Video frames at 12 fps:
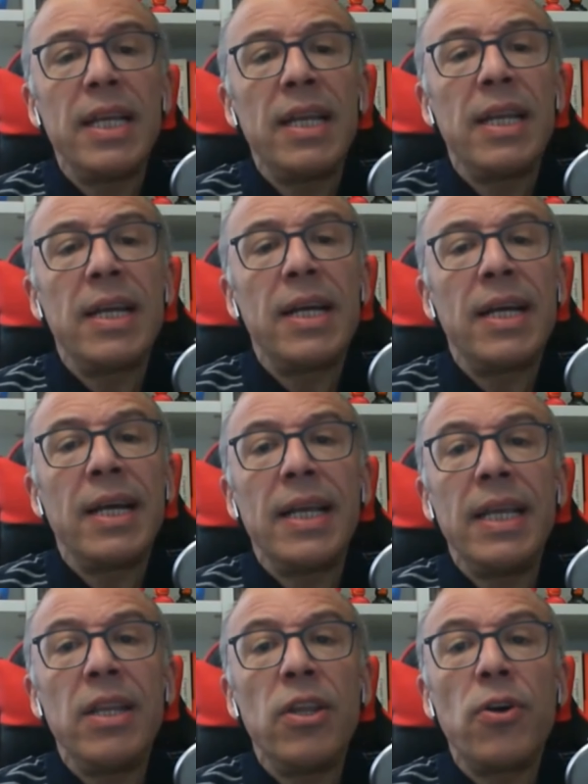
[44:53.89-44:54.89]
in
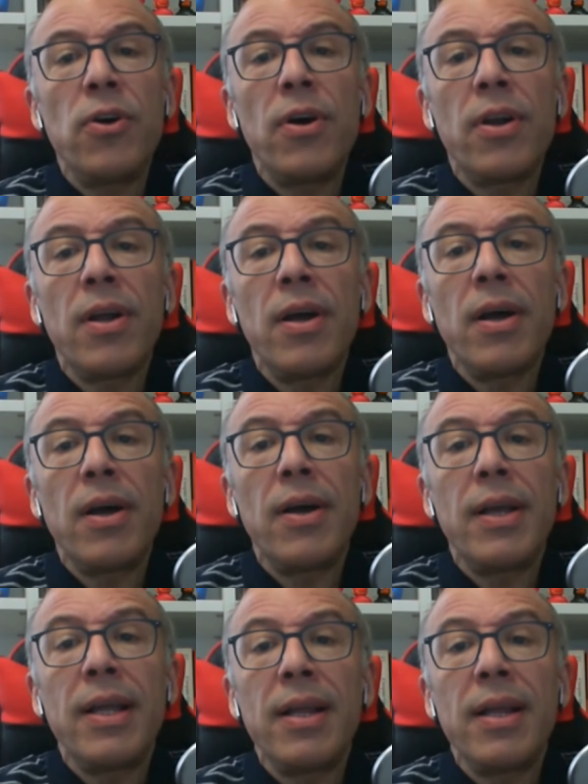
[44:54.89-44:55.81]
your